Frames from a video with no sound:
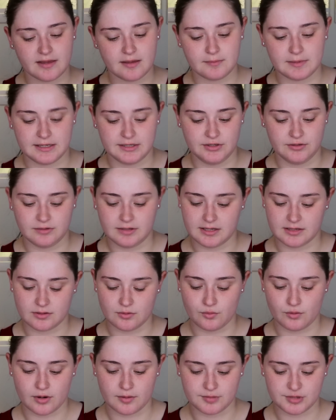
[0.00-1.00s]
them and you like the
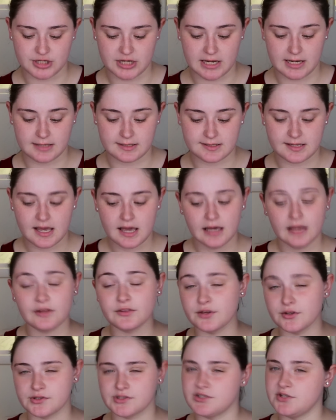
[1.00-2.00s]
warm shades,
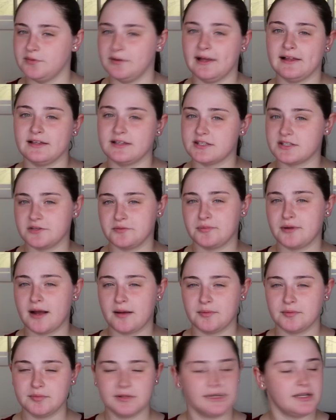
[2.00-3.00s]
those two palettes are
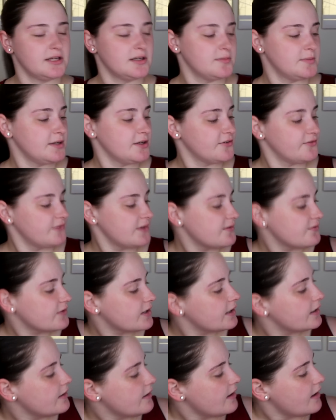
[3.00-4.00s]
probably gonna be your
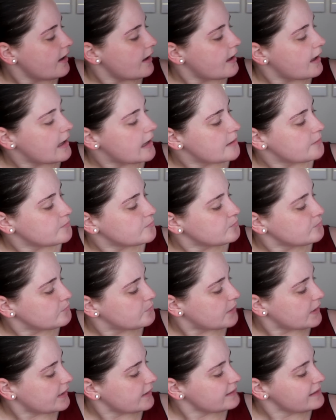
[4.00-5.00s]
favorite.
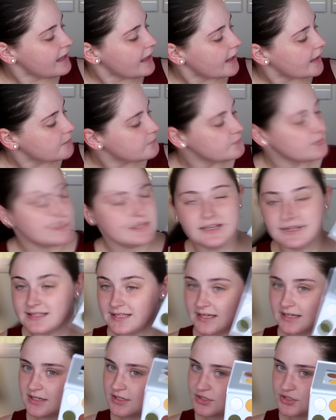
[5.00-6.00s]
But yeah, I'm really
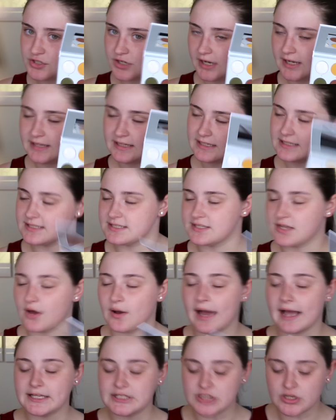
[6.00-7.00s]
excited to try these. So
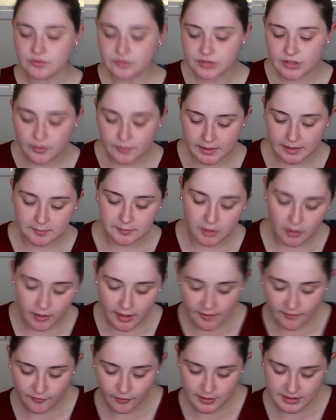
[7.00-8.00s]
I don't know what I'm
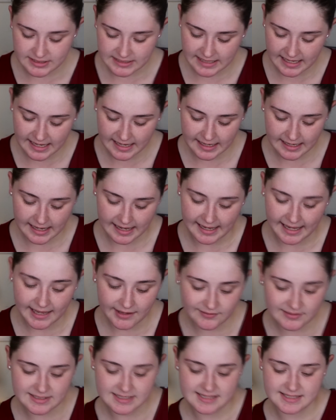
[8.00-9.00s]
going for today. I
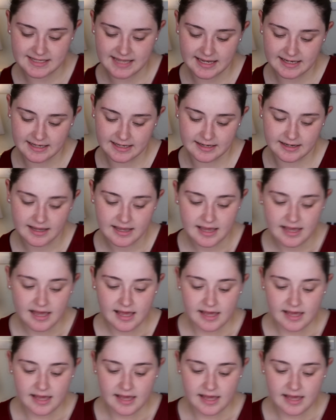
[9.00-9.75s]
haven't decided.